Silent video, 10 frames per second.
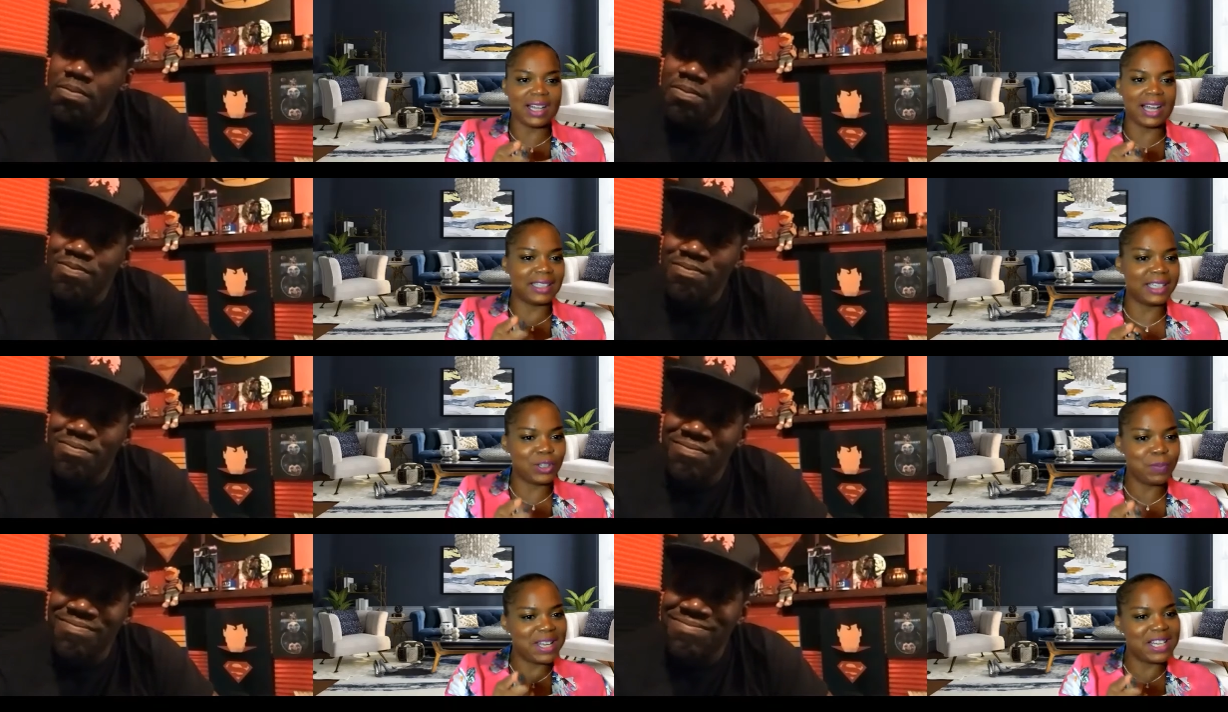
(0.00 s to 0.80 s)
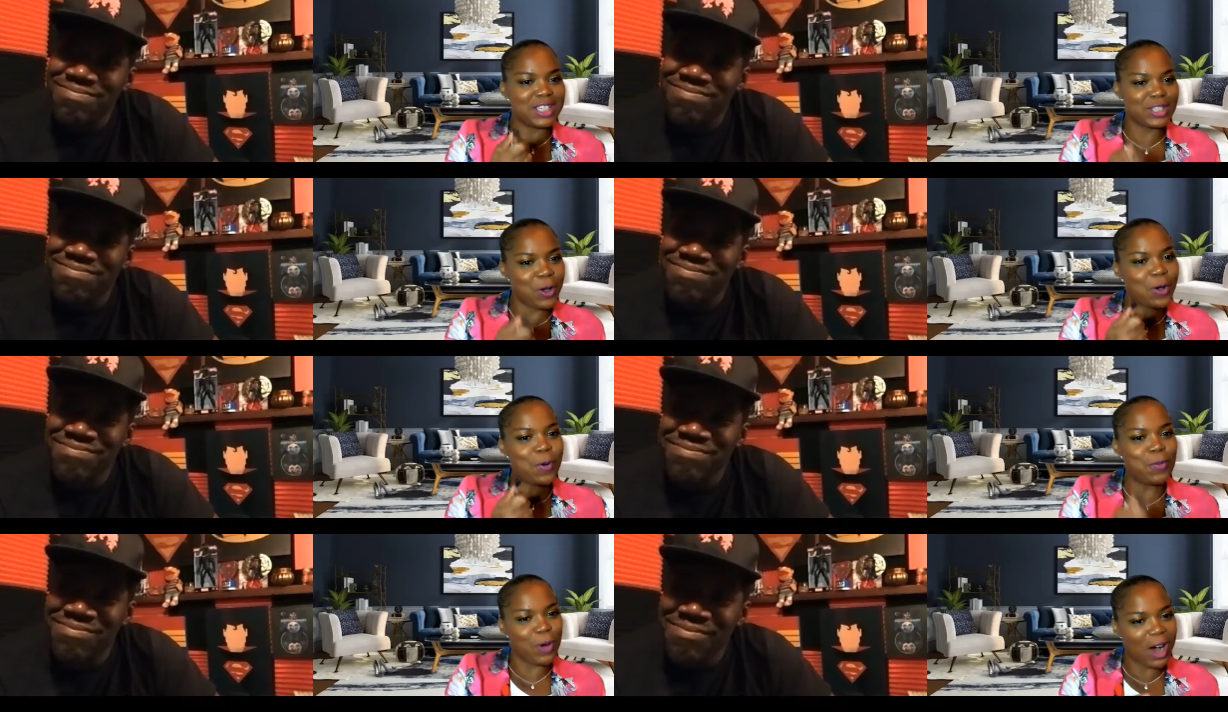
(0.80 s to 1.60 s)
Speaker 1: like that. You've been in
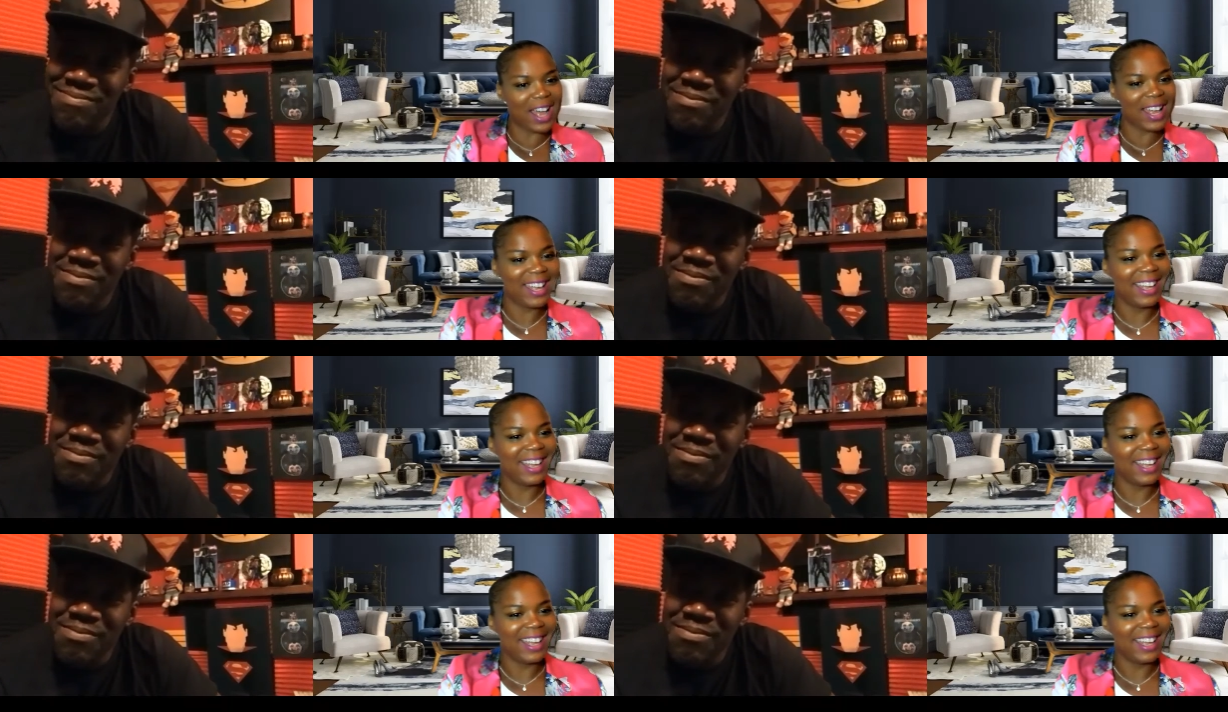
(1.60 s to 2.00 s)
school. What?